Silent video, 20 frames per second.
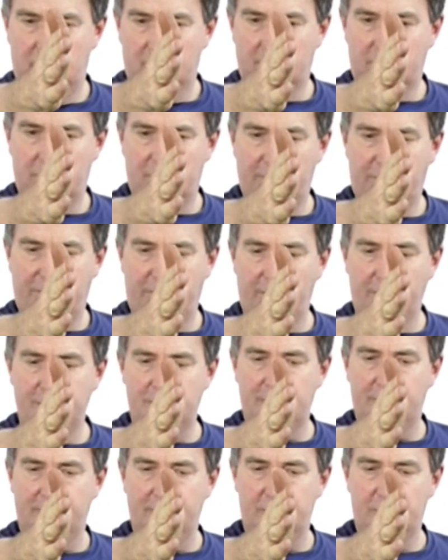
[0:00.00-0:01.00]
to the
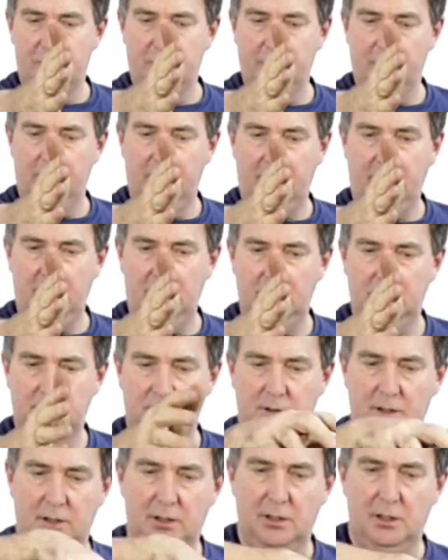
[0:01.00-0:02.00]
front of the tree.
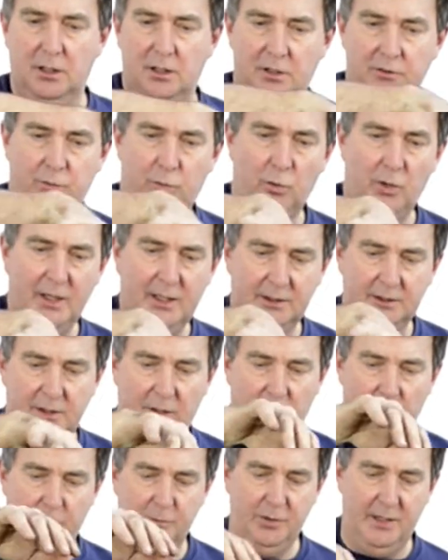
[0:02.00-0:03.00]
I've wired the
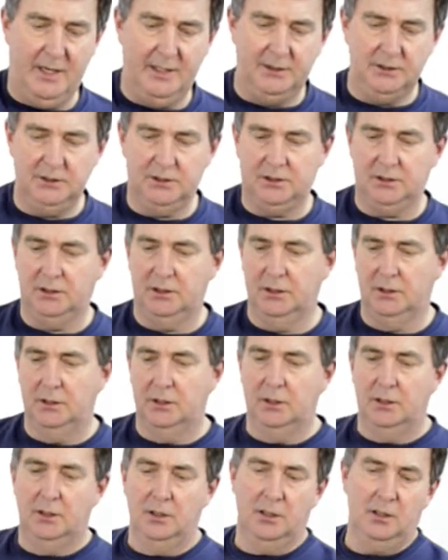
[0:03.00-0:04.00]
whole branch.
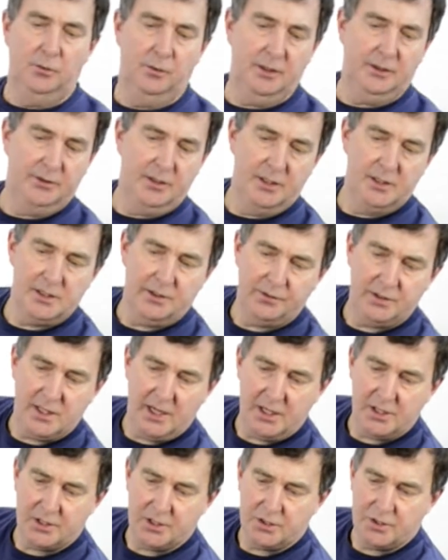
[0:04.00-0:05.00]
What I've done is I've
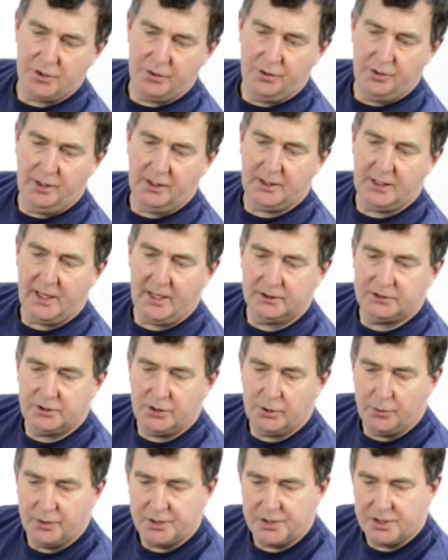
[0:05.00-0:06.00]
attached a tourniquet
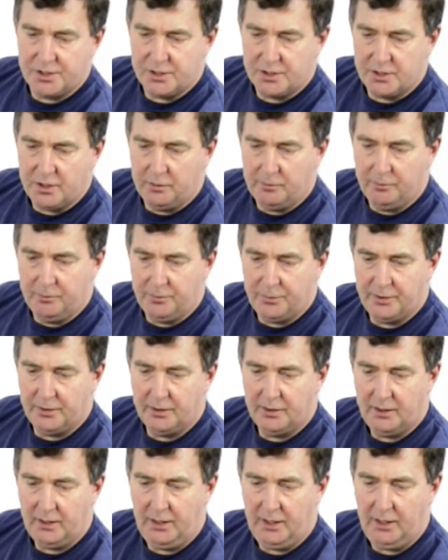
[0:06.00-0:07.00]
to a
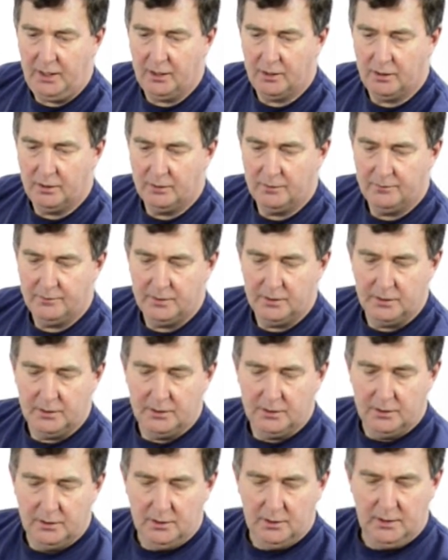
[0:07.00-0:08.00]
stump here
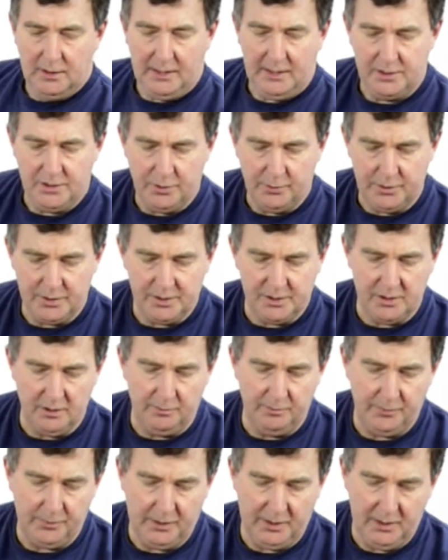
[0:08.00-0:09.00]
and to a
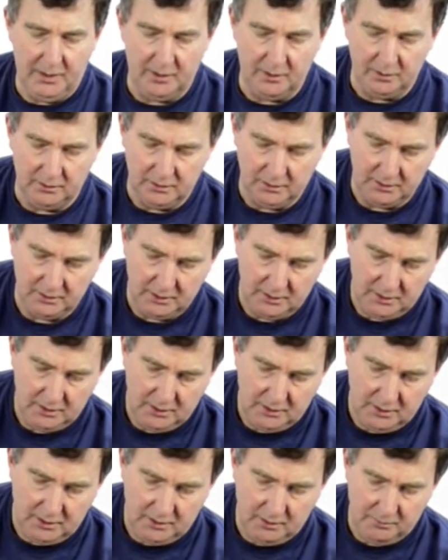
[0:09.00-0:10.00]
stump here,
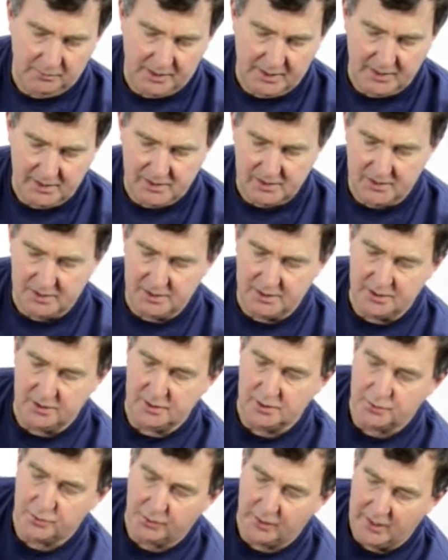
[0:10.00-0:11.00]
and my
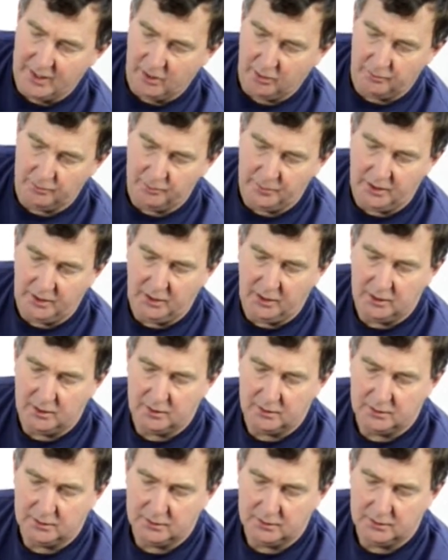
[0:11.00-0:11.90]
assistant will help me